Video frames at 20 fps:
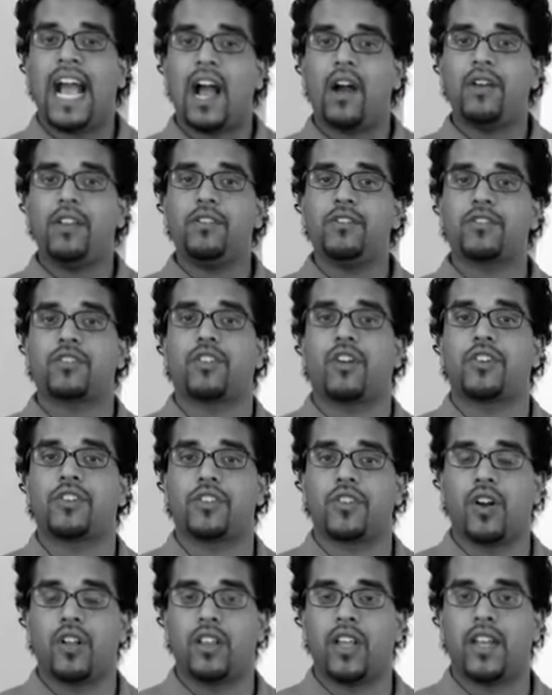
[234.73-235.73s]
How do you start
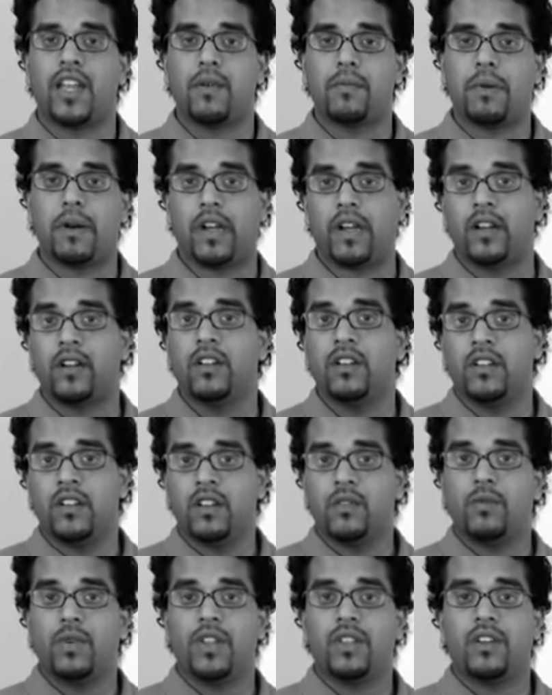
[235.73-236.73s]
your online empire
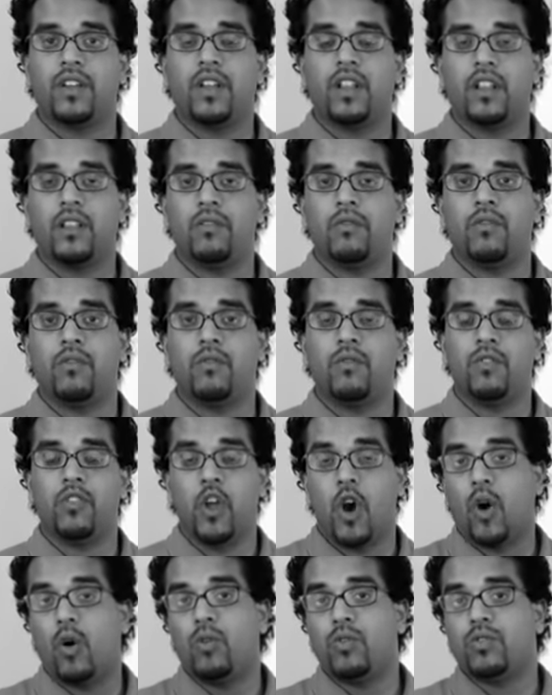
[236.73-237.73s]
with
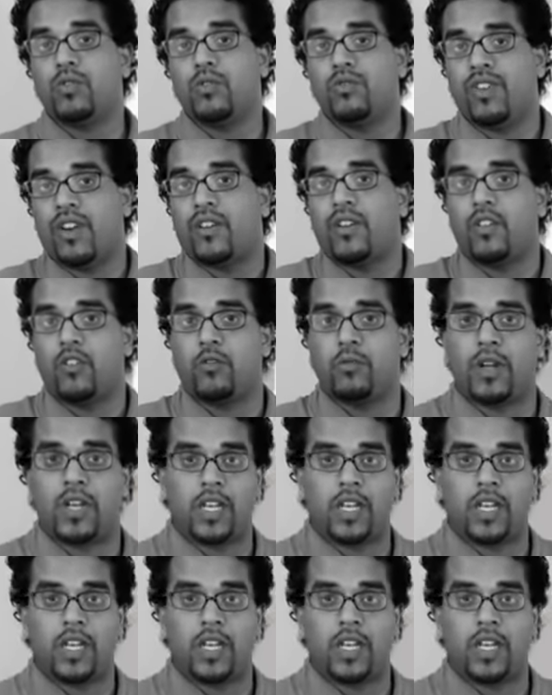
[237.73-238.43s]
no to very little